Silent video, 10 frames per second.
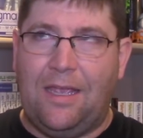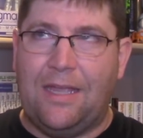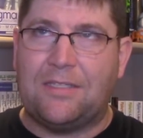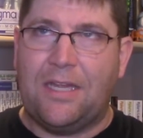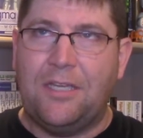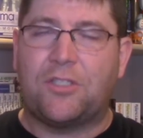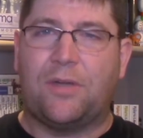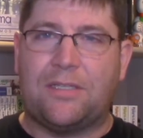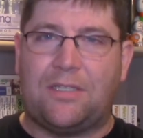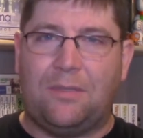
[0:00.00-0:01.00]
it's
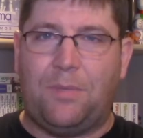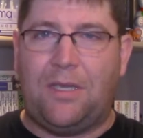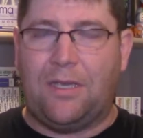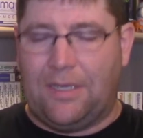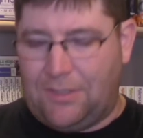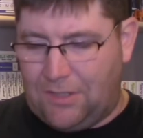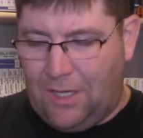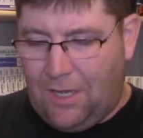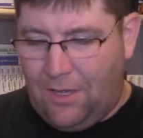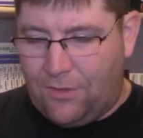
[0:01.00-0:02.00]
interesting because
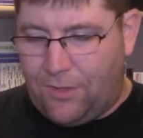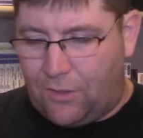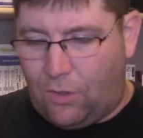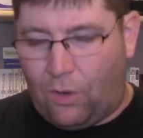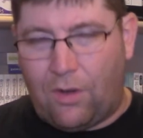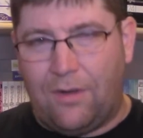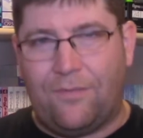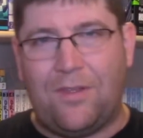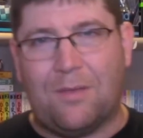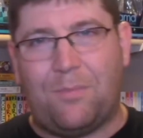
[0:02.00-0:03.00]
the core
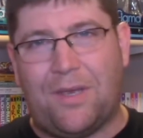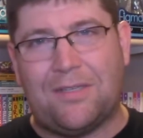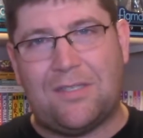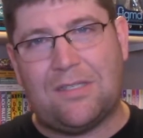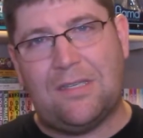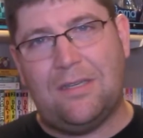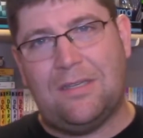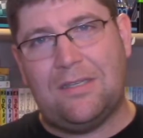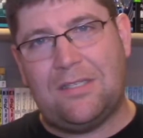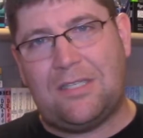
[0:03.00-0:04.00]
of the abyss
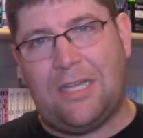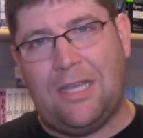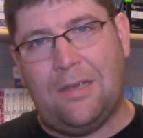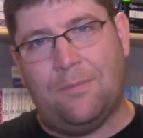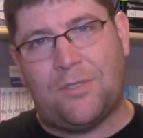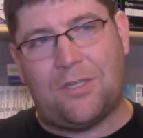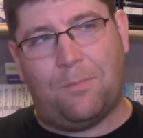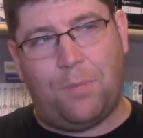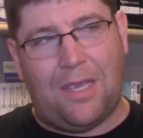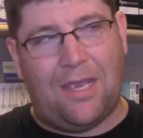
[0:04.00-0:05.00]
seems to
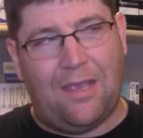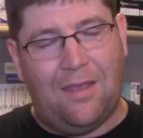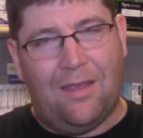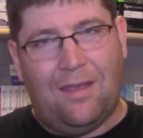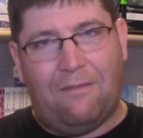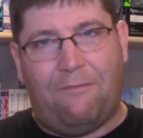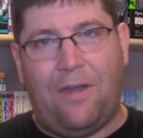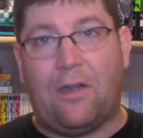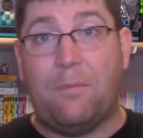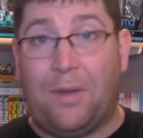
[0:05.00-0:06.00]
be
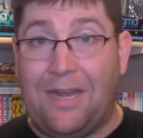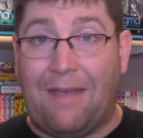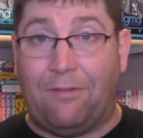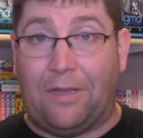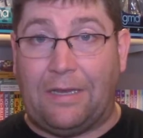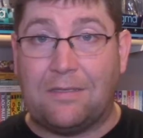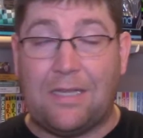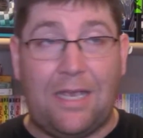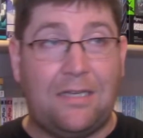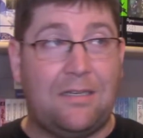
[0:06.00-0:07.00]
very benevolent.
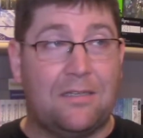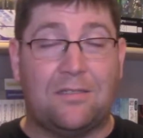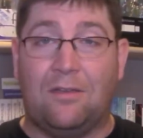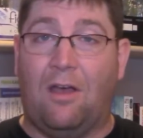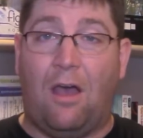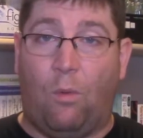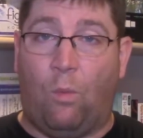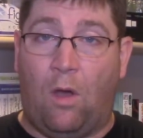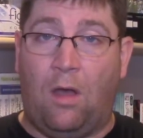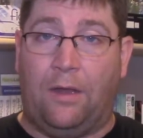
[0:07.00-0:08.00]
It does not
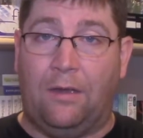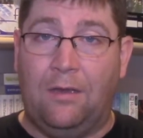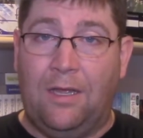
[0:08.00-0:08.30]
want.